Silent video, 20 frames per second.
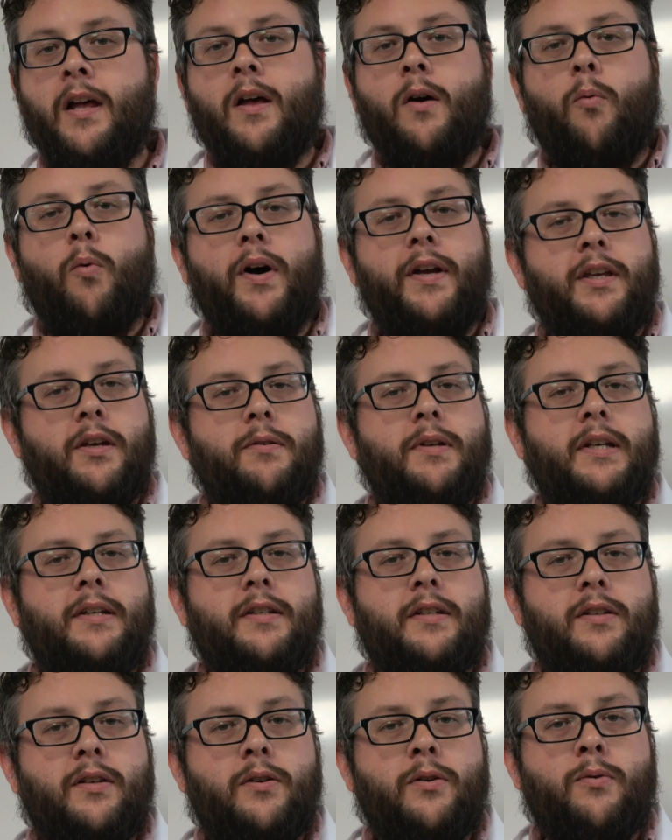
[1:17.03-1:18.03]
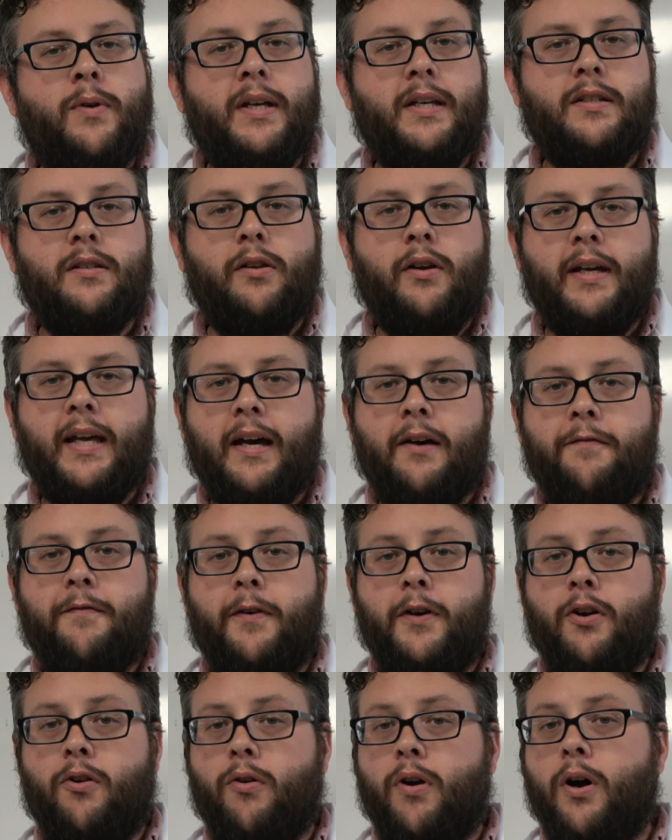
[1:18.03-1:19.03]
What you need to do is look out for
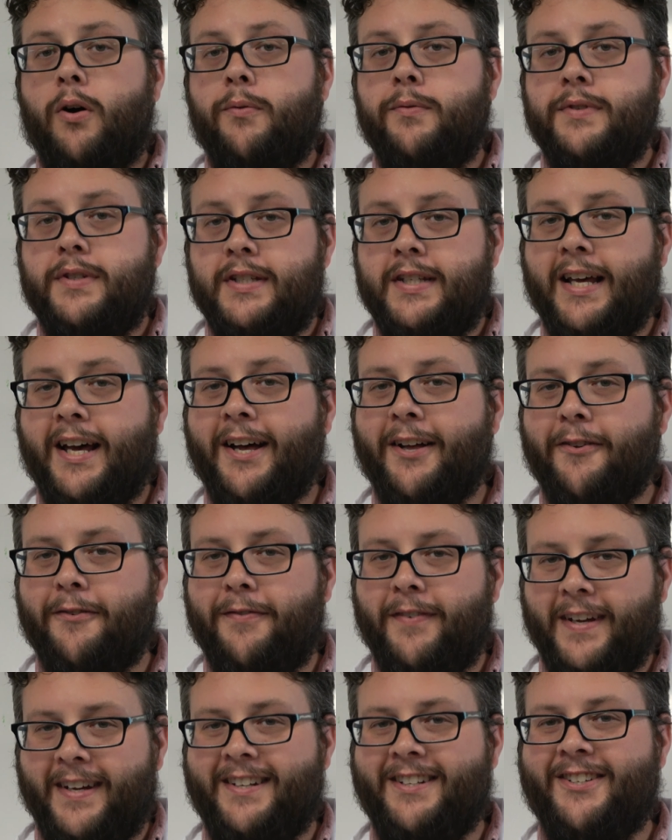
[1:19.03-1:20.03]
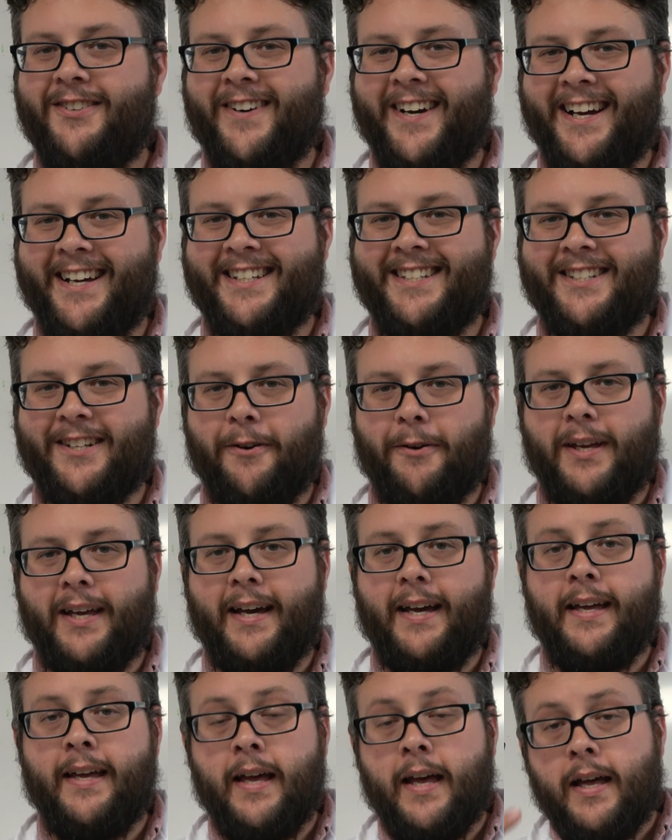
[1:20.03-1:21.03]
your own self-interest,
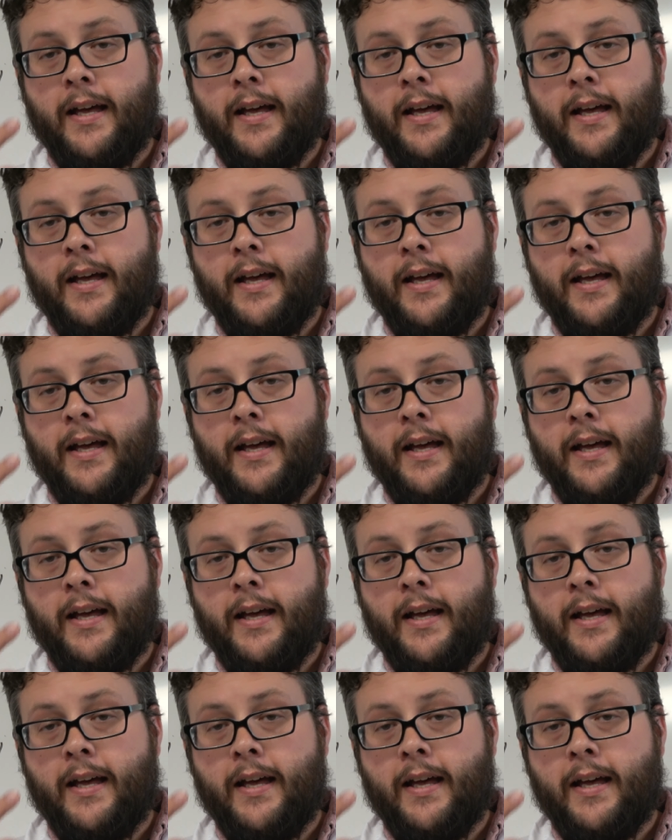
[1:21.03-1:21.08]
okay?